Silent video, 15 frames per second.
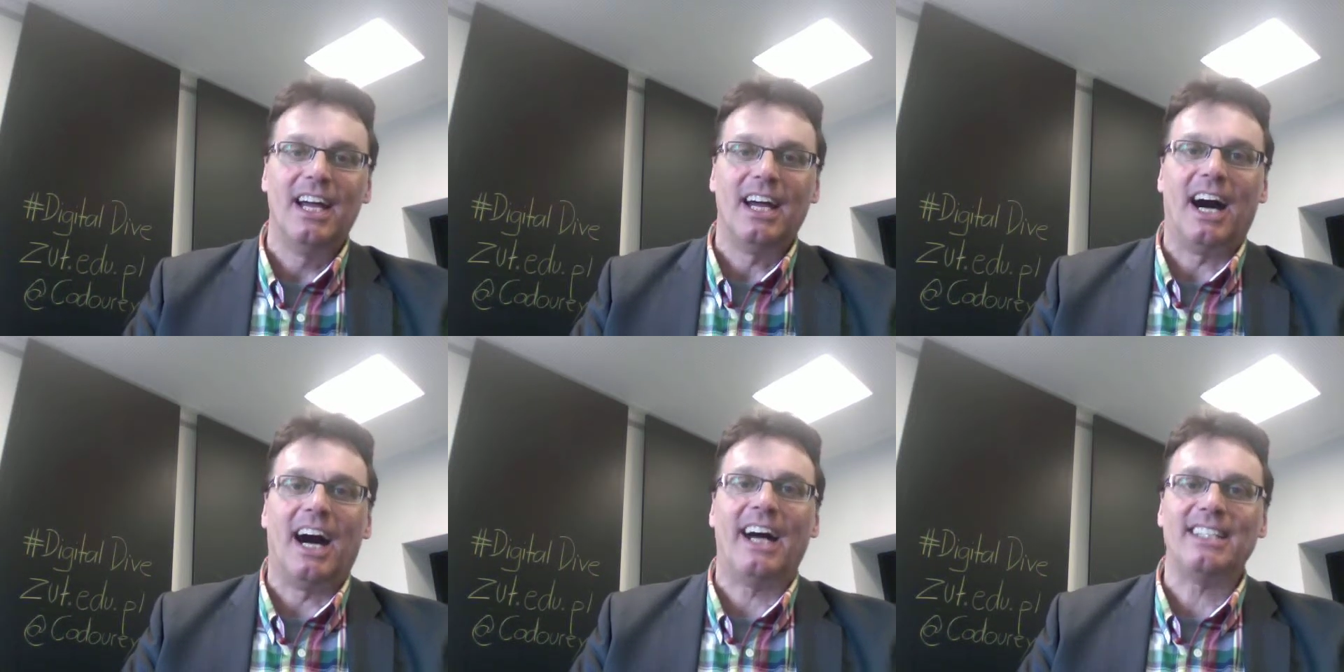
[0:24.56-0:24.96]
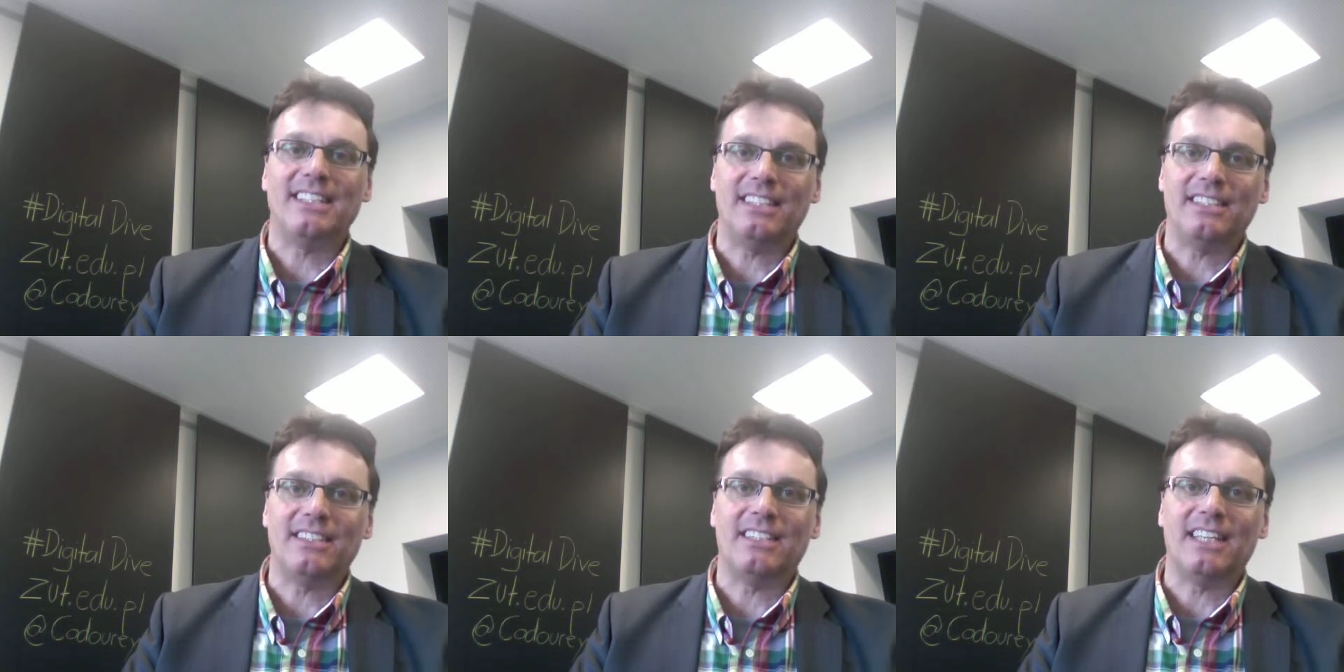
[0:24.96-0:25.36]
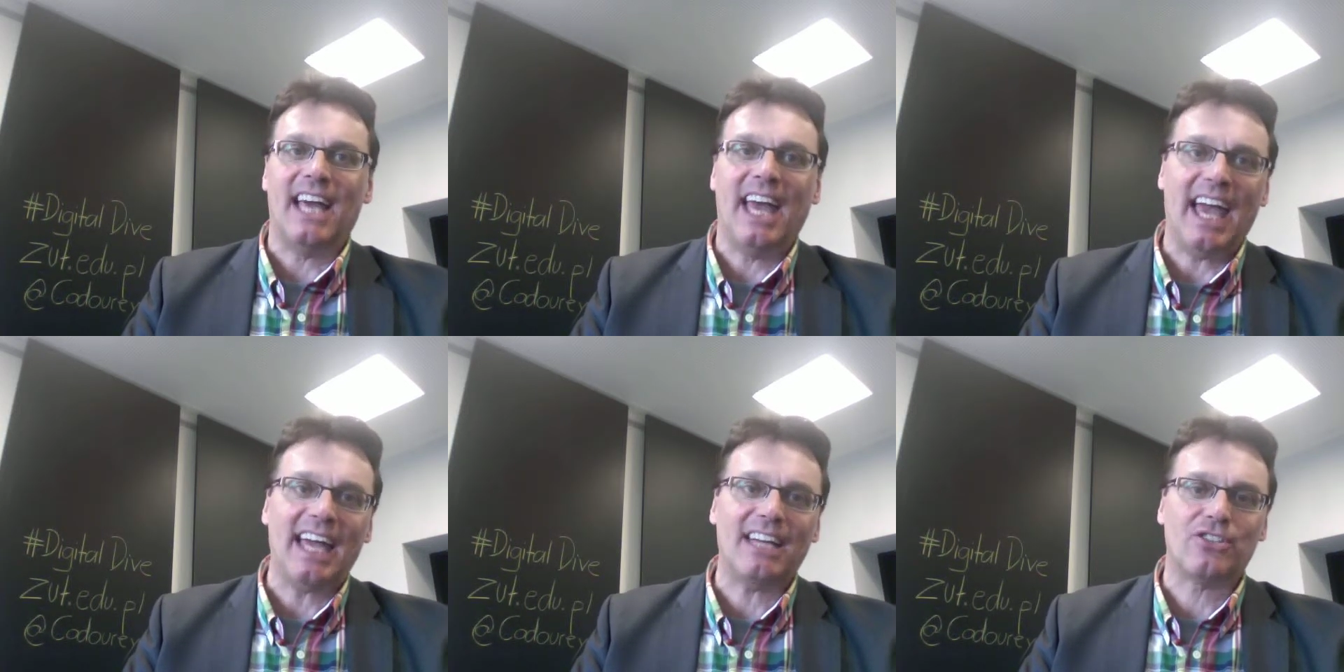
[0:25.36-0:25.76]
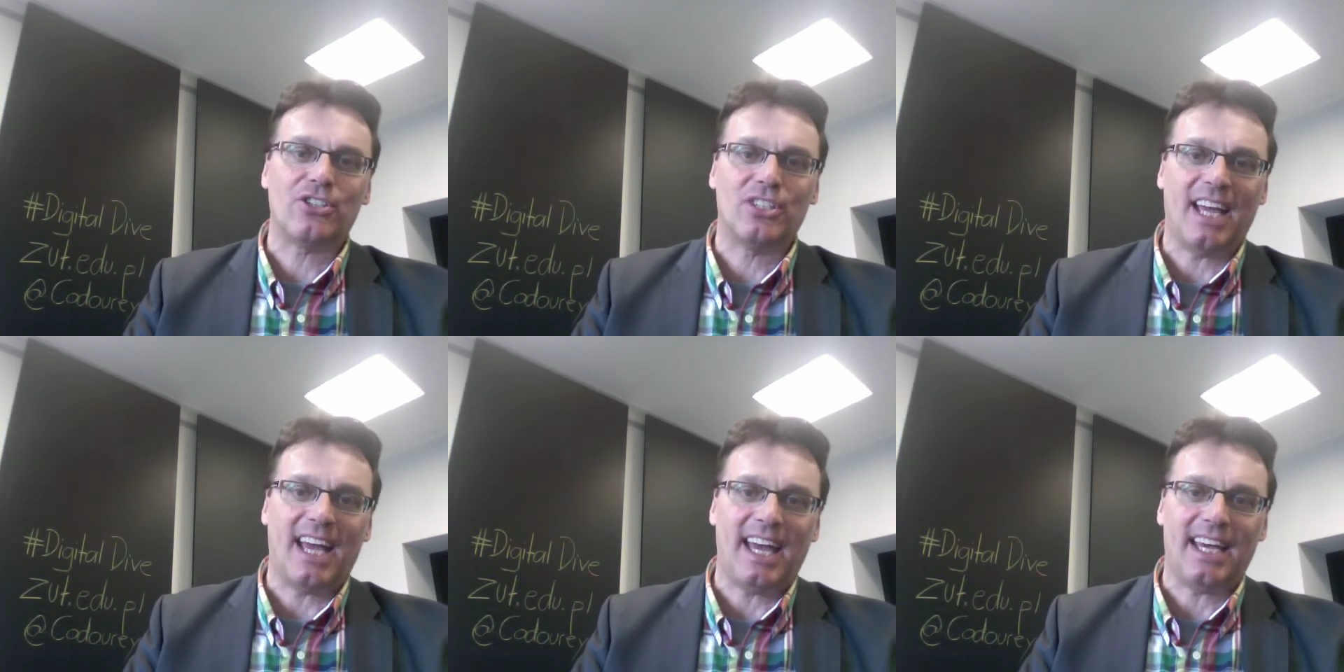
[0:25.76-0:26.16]
I did the
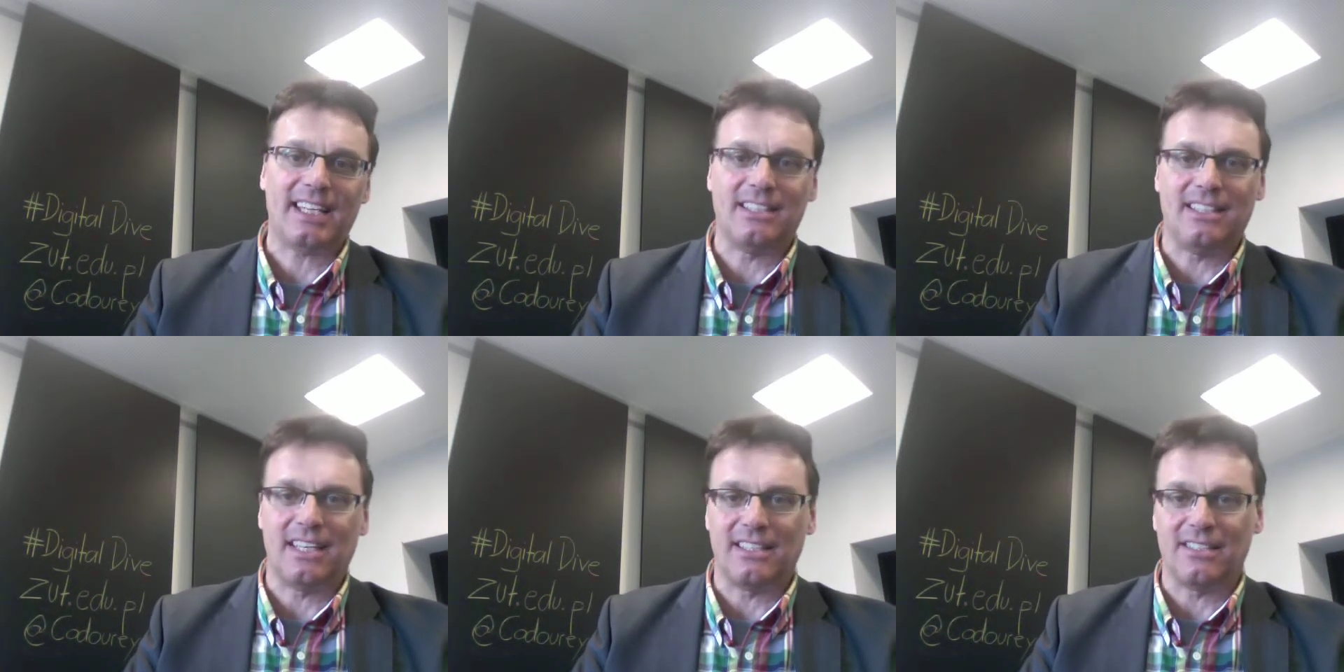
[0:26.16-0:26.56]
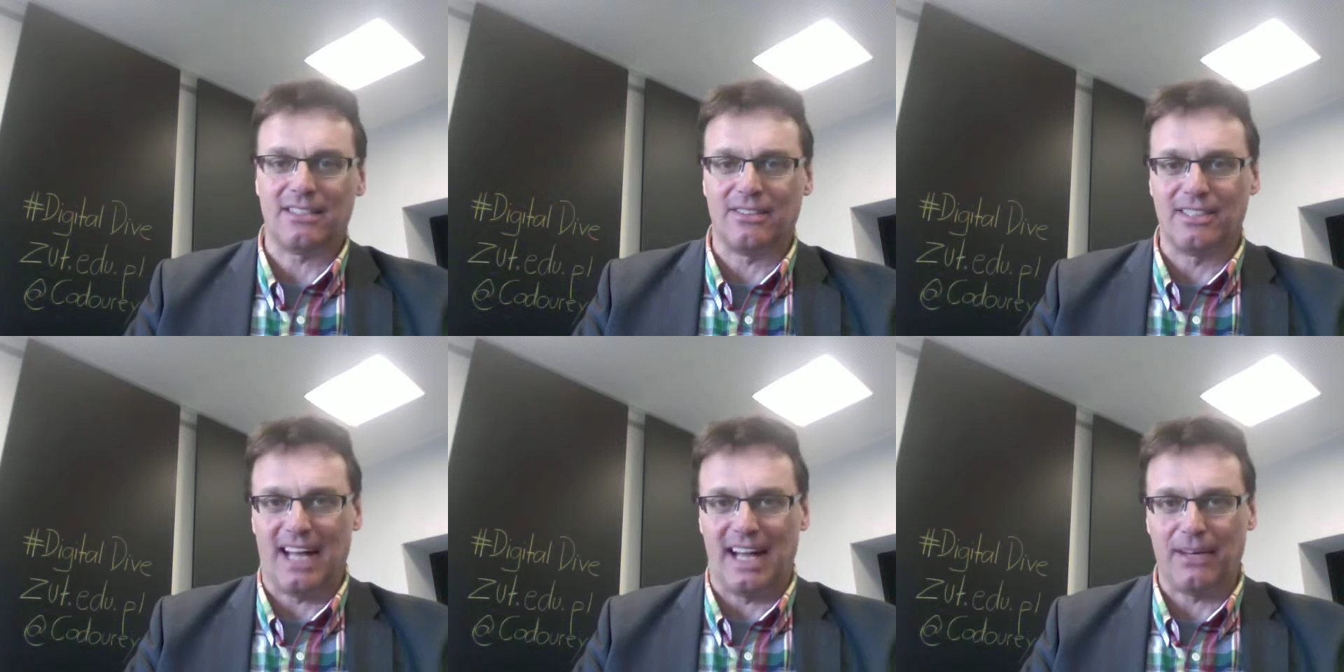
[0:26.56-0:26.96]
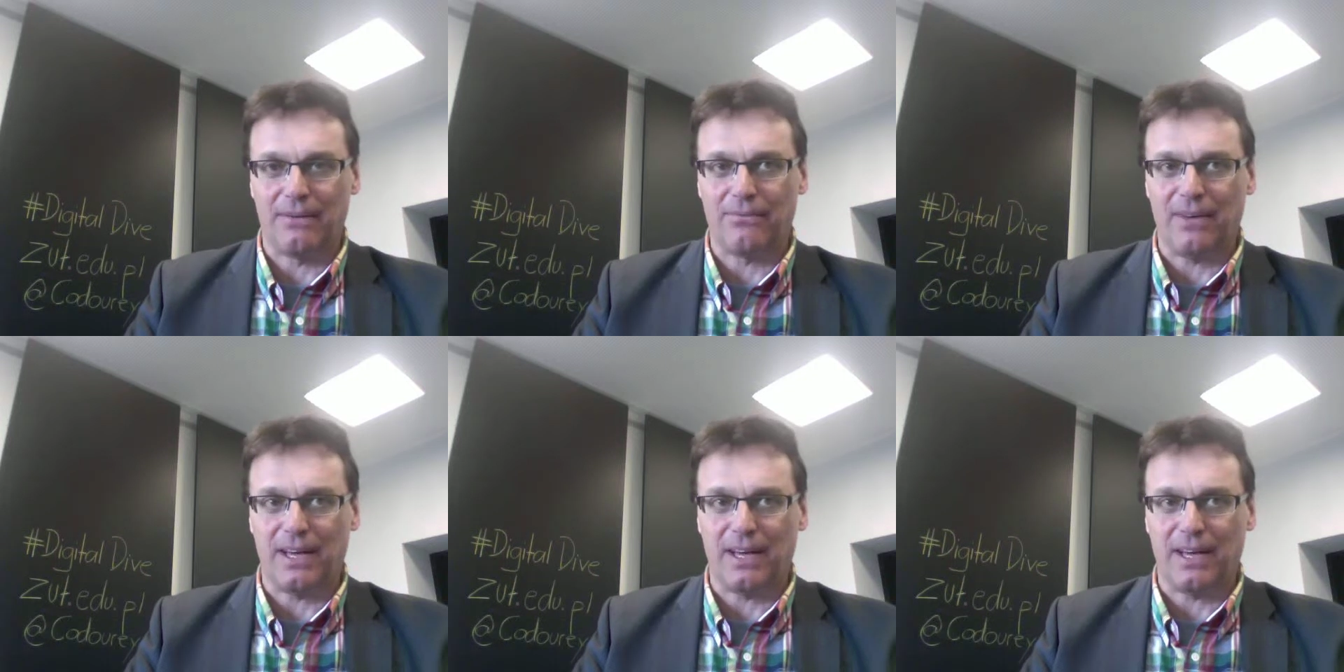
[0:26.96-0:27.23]
#DigitalDive